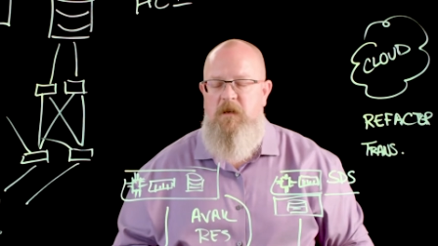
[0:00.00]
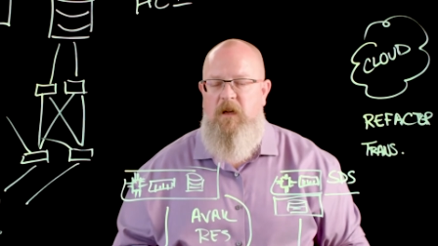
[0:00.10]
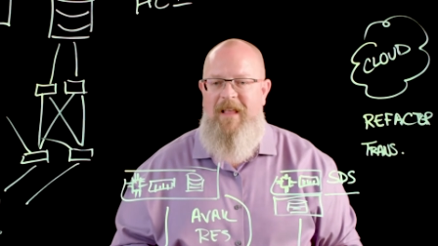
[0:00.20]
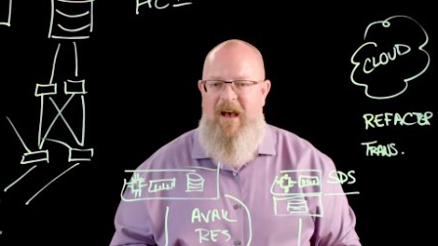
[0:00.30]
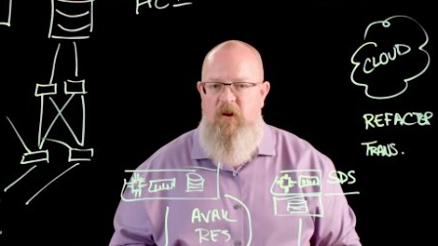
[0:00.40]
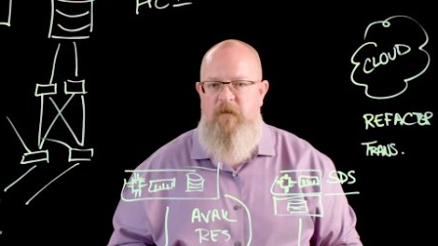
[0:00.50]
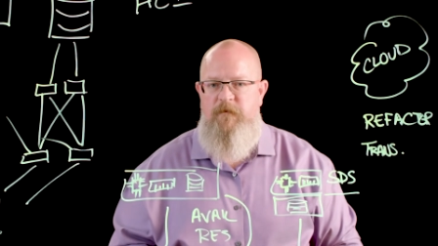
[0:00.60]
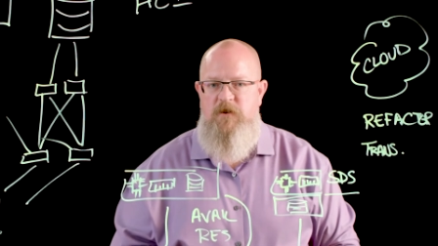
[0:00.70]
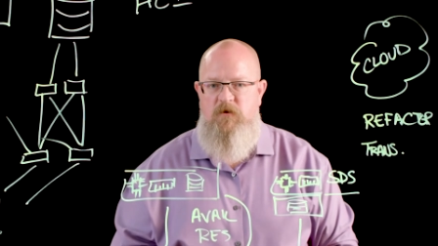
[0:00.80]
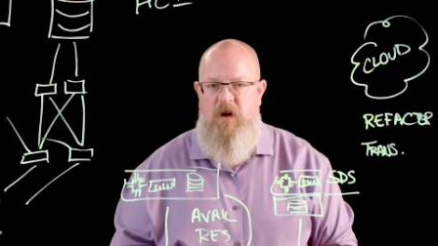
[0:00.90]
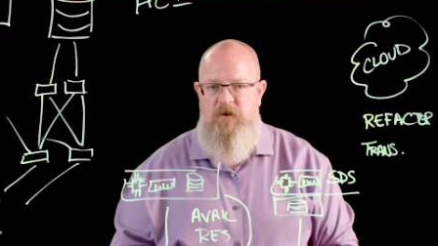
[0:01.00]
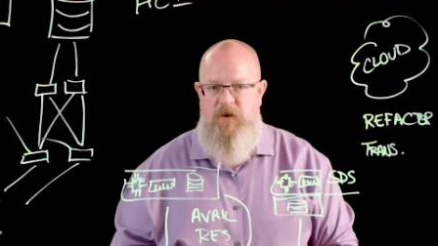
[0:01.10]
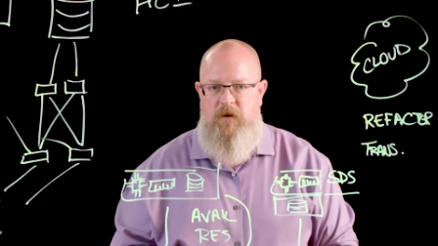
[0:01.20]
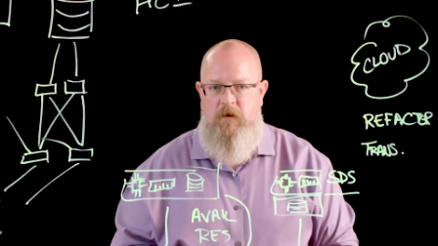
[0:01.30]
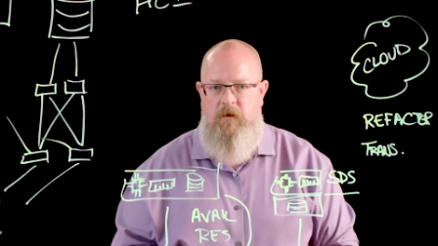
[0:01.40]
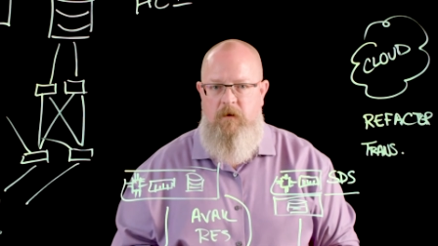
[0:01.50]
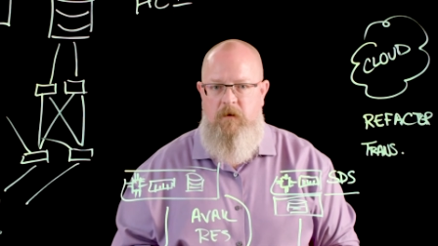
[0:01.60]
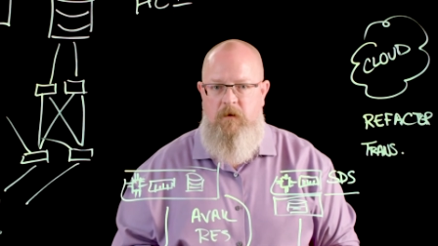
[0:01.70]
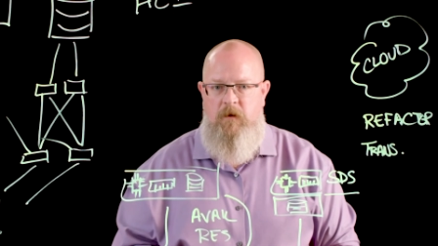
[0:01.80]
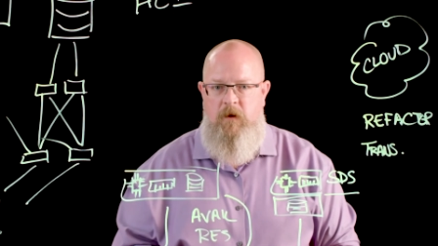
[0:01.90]
to cloud infrastructure.
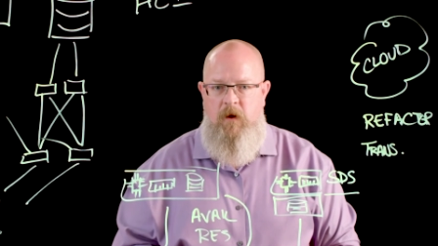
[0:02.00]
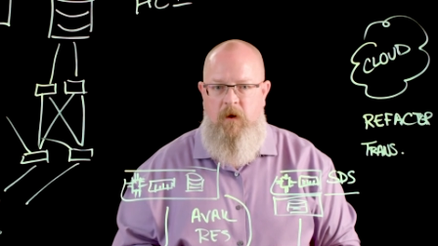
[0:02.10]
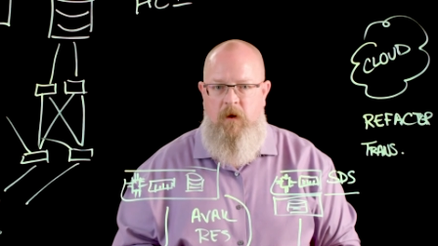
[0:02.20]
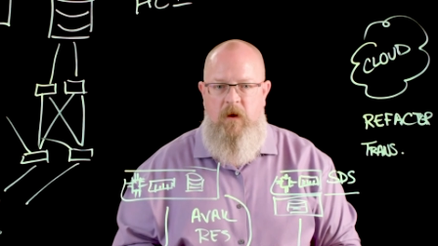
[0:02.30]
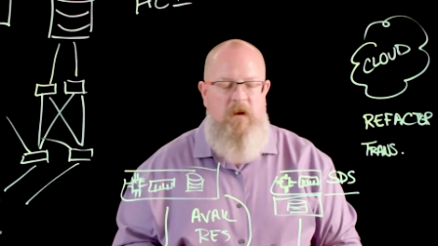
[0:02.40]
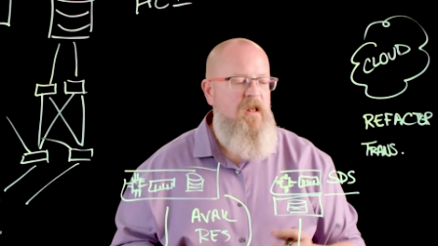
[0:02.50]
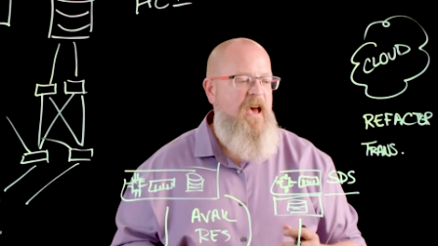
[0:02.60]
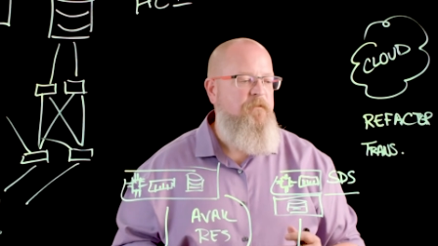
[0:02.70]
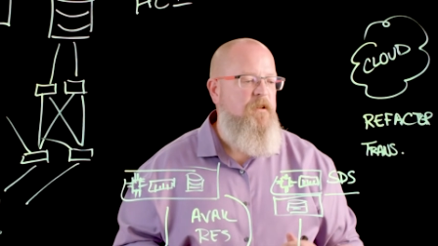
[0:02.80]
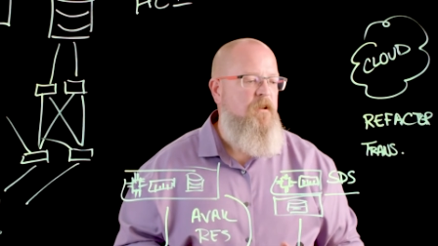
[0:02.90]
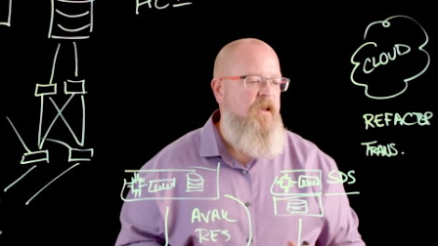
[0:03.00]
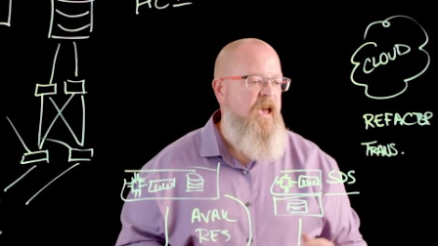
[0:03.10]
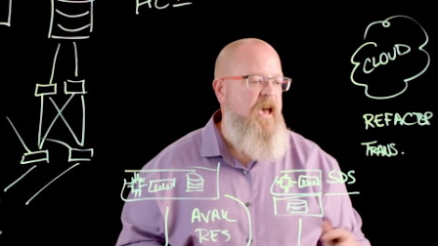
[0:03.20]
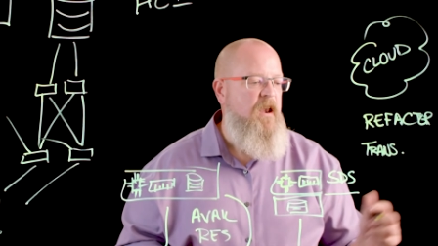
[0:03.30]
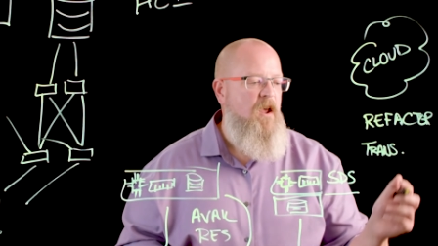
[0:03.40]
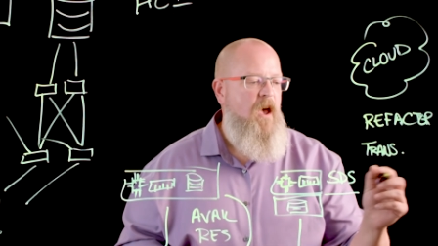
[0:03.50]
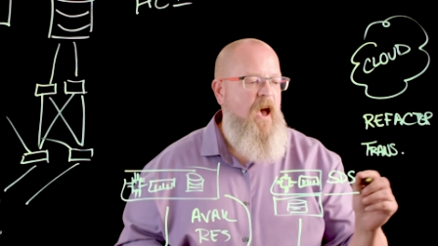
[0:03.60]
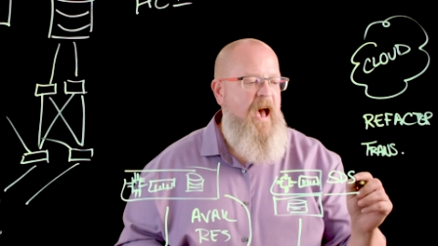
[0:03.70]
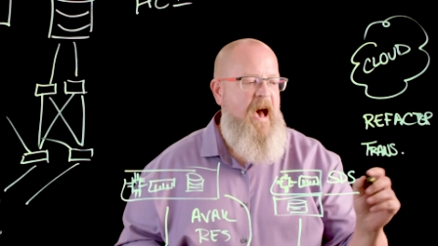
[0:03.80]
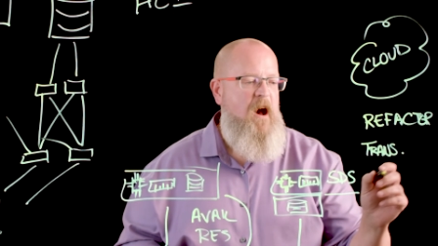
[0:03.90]
You'll have to look at
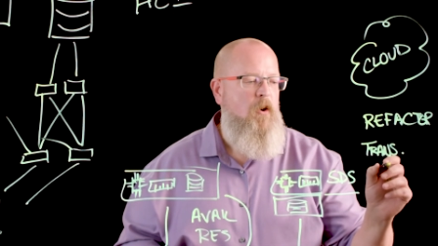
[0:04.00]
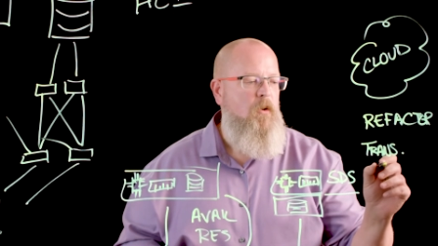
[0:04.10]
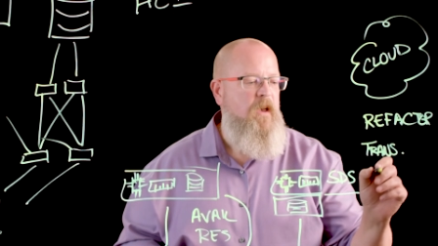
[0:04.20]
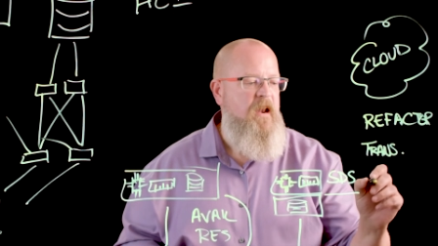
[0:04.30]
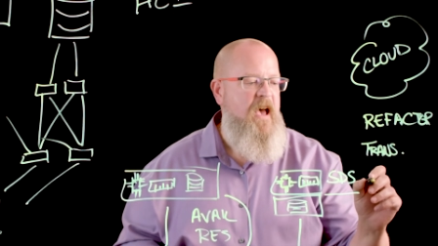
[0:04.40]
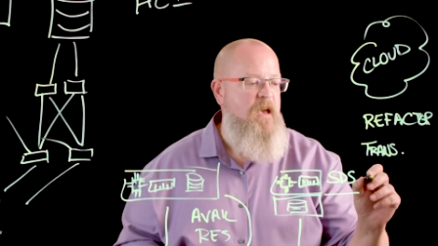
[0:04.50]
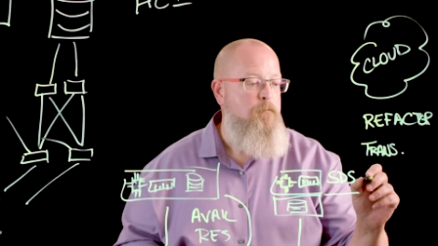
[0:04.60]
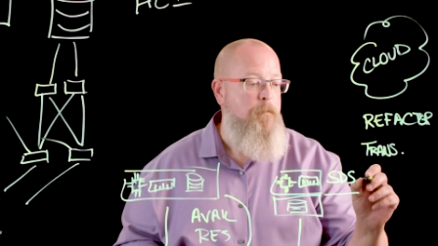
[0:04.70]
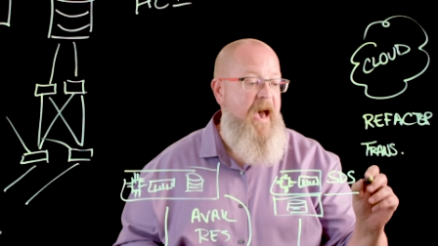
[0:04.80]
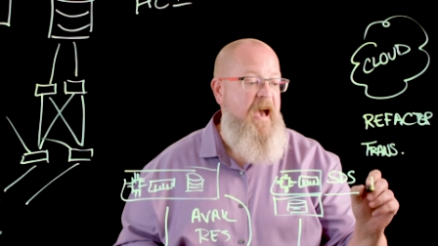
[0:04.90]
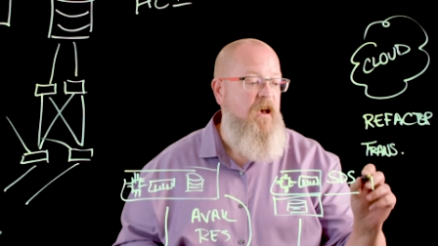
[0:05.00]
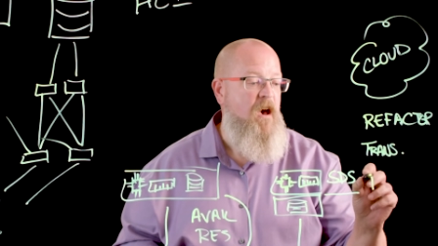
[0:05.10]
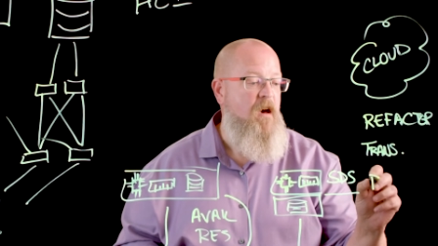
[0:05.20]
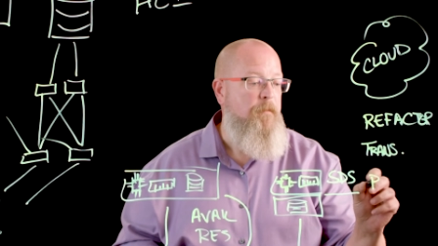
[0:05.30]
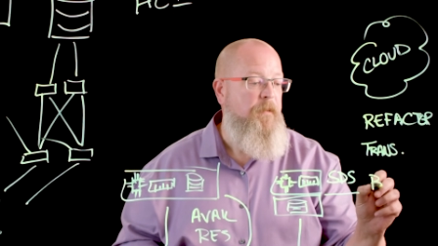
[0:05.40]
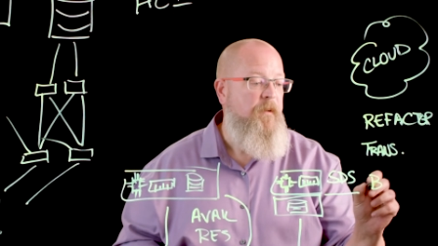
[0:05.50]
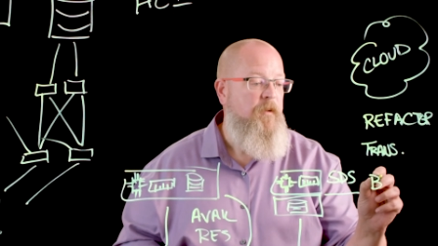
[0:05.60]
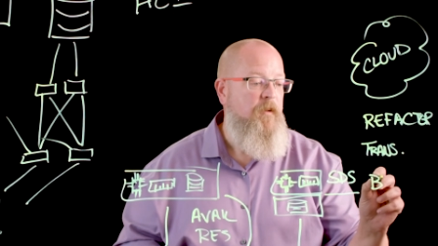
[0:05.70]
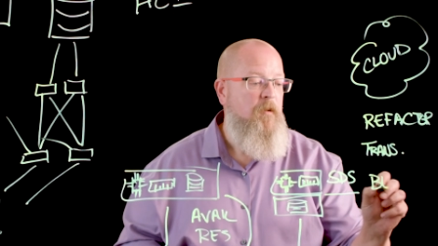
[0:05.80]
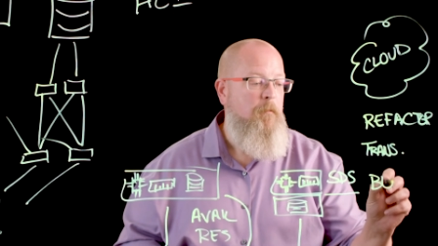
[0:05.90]
how can I back up
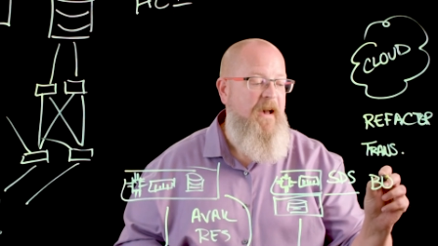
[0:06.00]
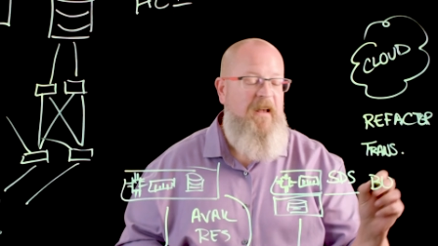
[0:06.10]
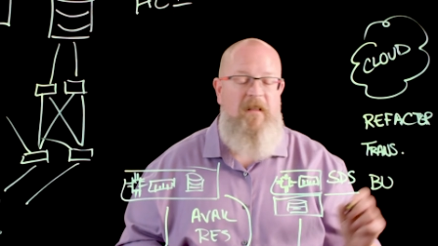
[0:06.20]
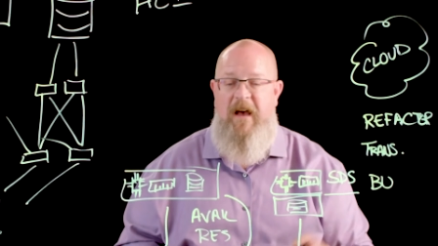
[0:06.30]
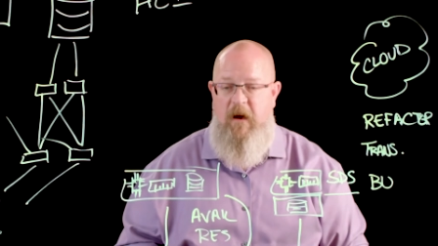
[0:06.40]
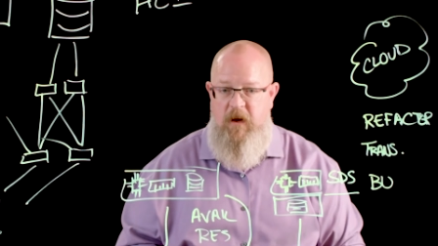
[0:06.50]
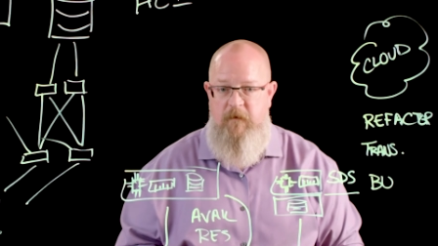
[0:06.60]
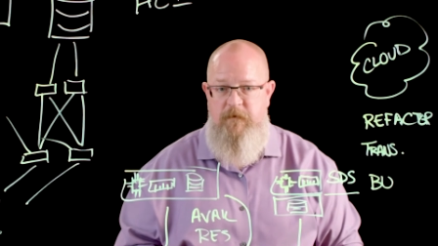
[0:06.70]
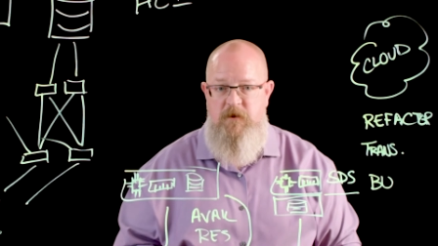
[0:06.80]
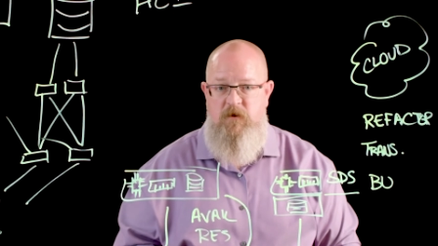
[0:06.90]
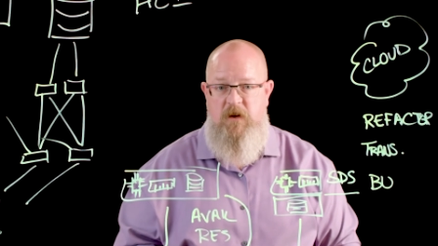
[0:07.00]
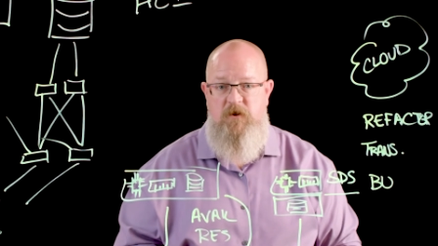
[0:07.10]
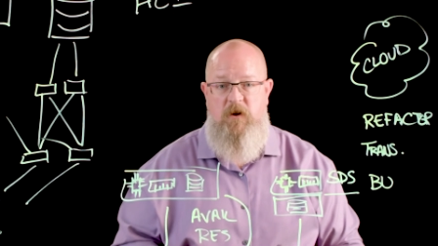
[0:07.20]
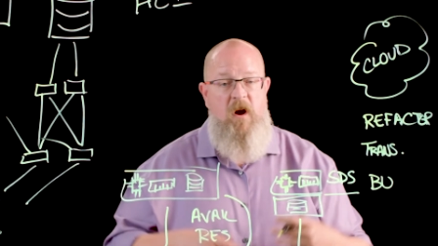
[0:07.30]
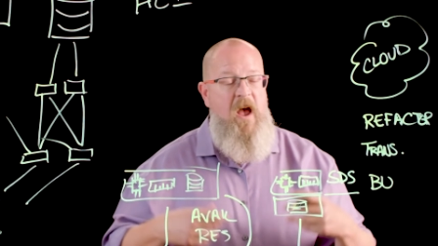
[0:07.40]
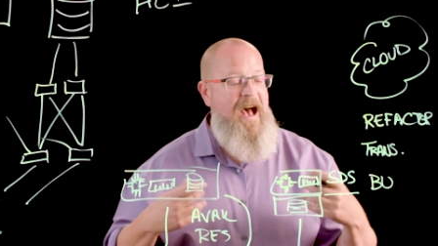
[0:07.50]
my cloud infrastructure?